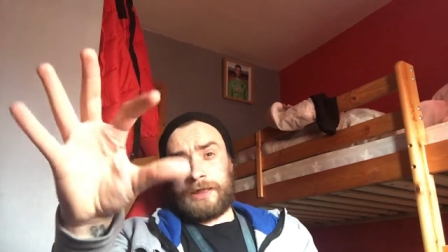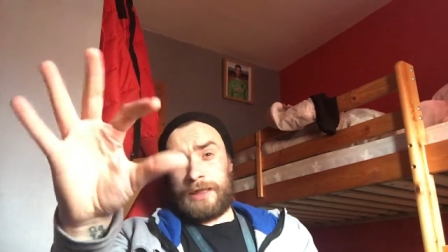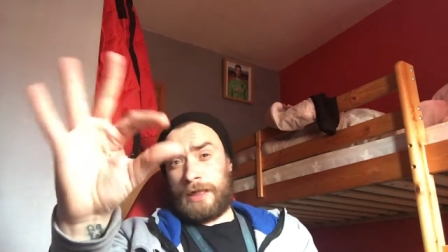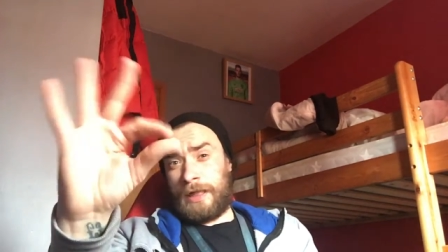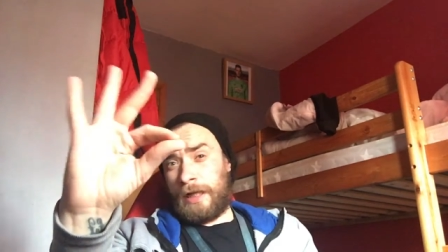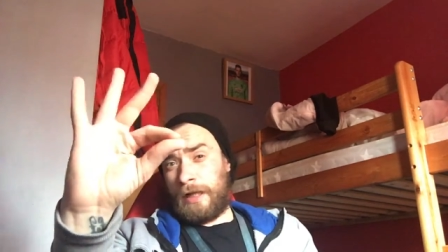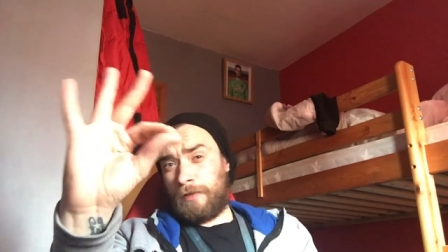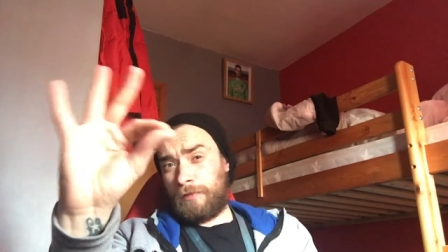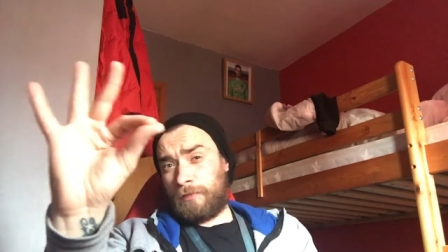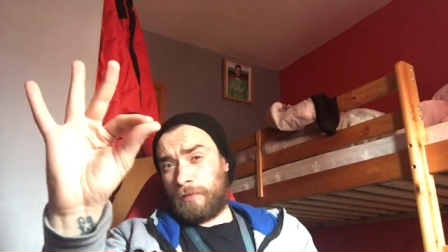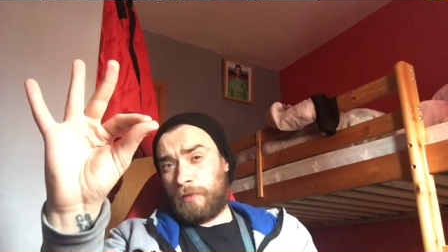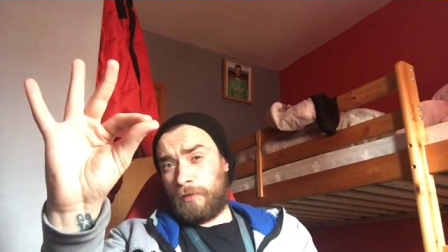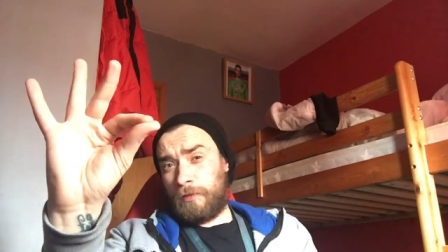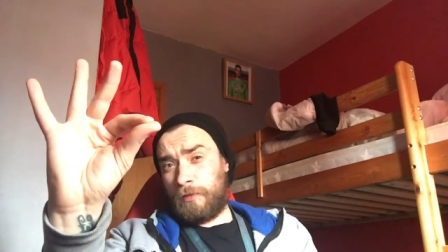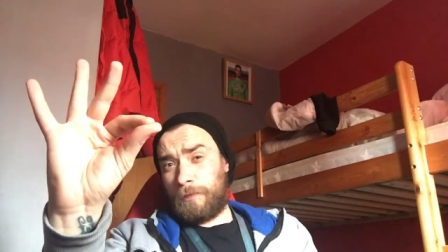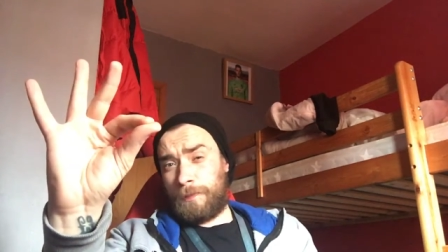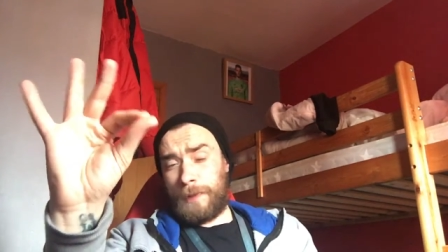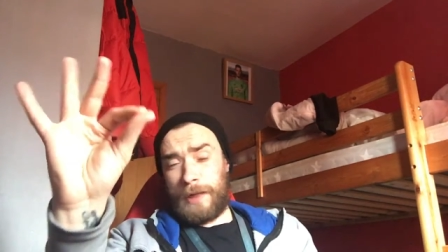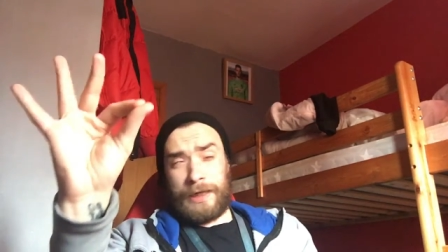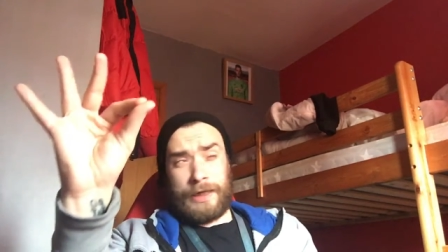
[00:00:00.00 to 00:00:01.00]
It has gone
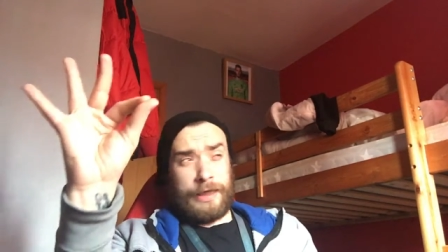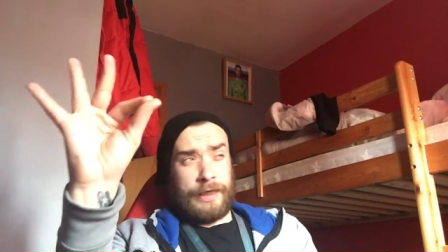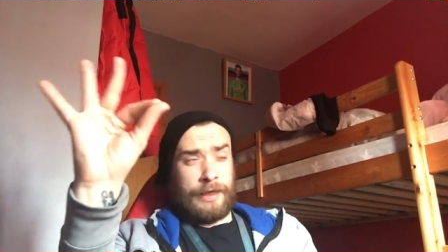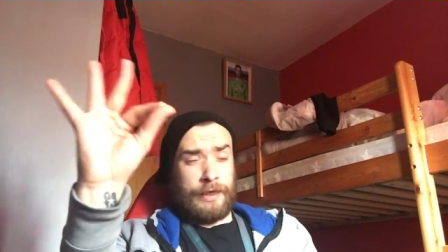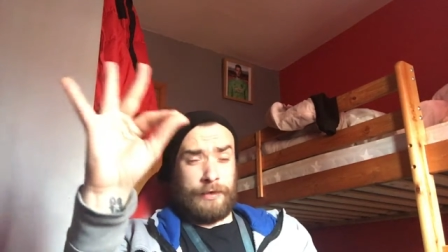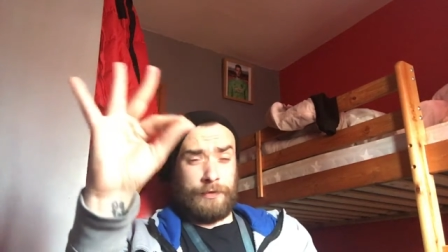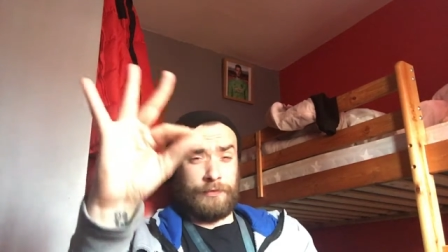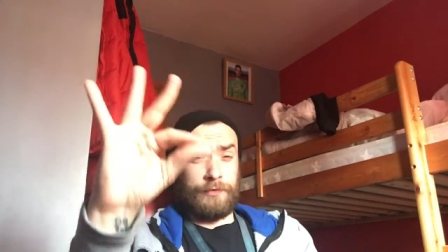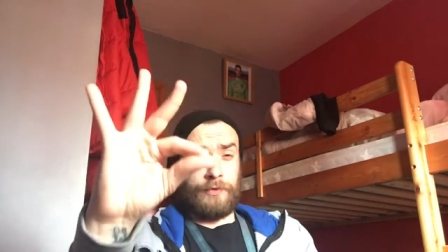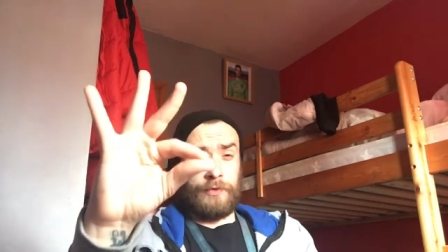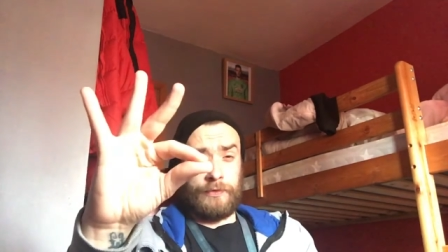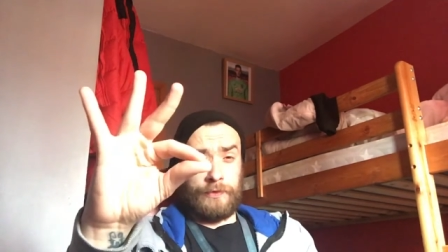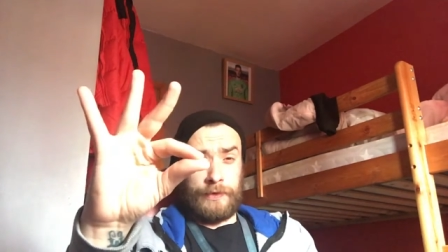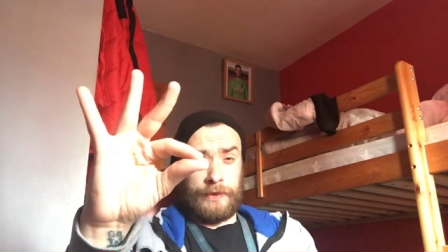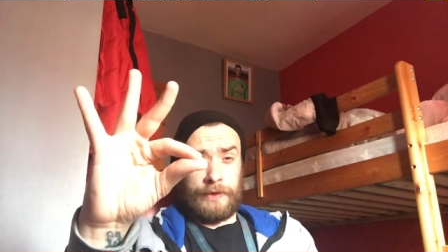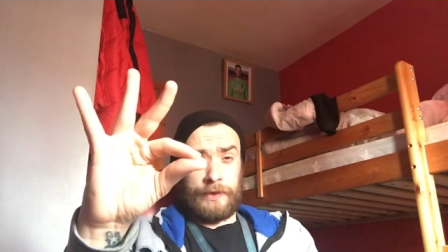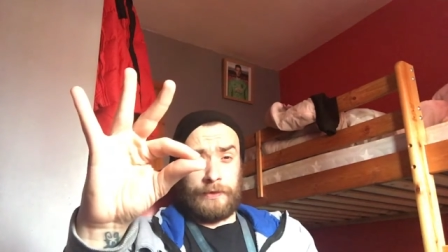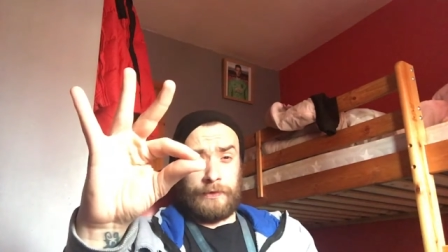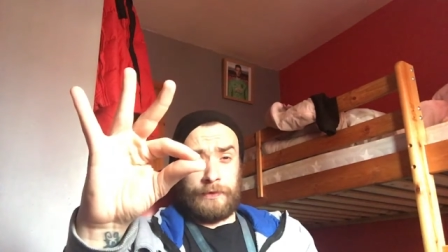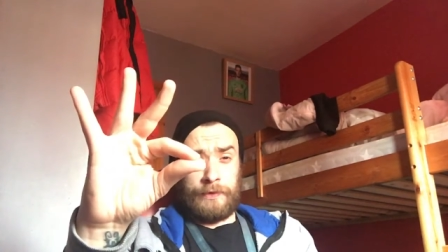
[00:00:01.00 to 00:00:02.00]
up and it has gone
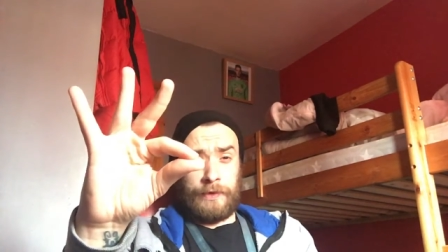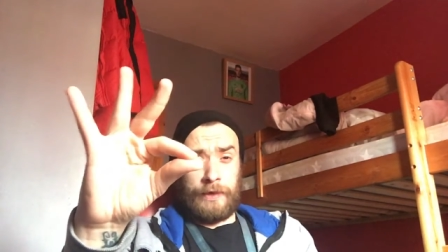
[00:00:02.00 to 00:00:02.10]
down.